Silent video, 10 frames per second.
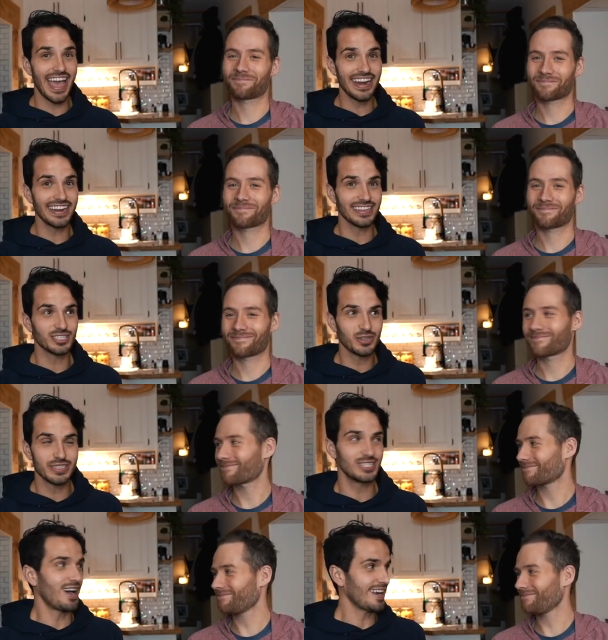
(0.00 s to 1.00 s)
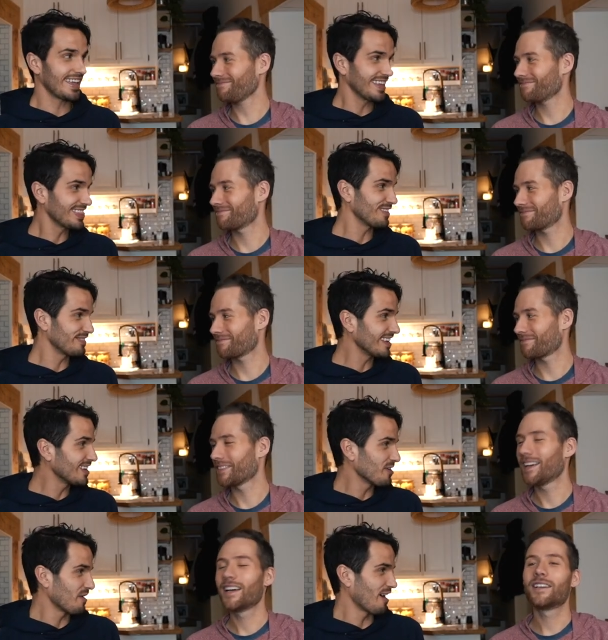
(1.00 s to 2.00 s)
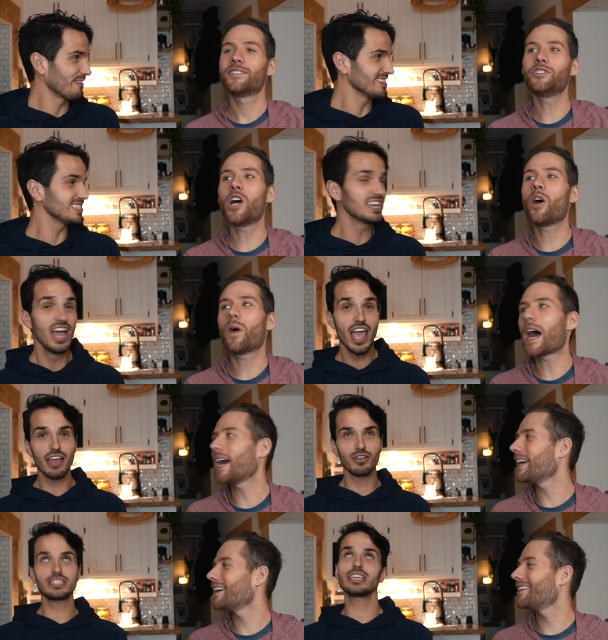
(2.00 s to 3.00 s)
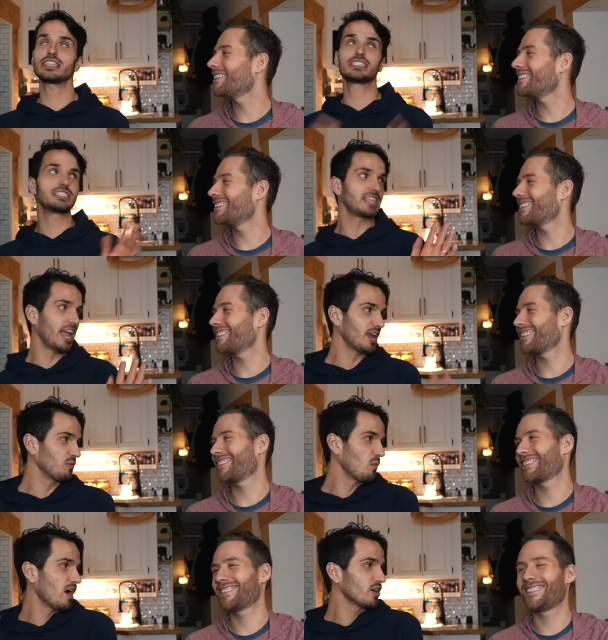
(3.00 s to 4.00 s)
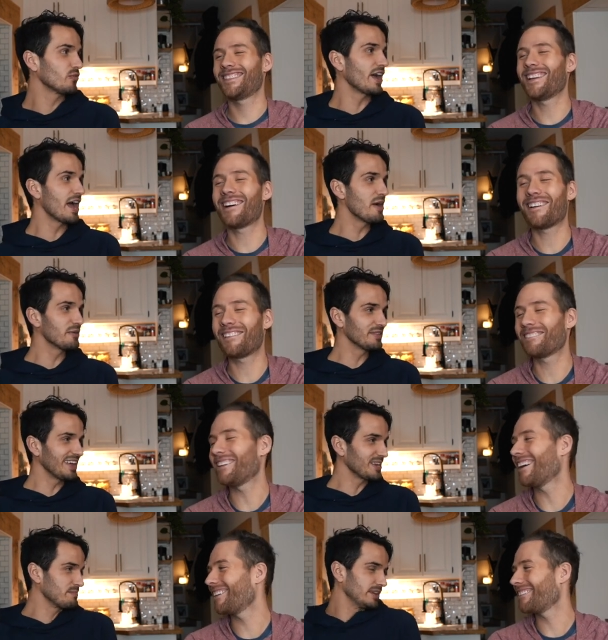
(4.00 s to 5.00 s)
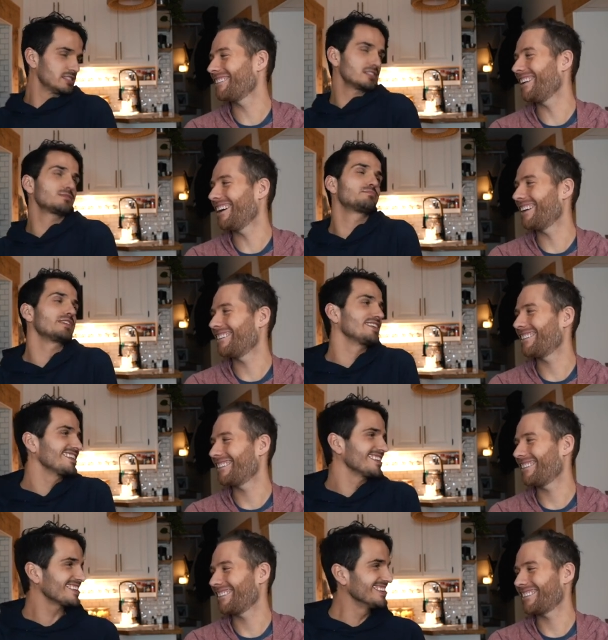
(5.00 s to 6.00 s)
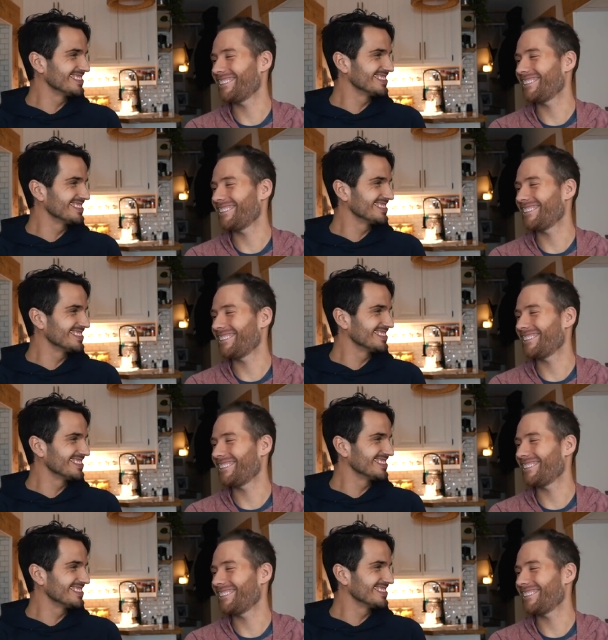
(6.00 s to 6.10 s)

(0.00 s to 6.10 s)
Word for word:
Speaker 1: editing, so it's not in the video, obviously. No, he looks like the saint walking around letting me speak.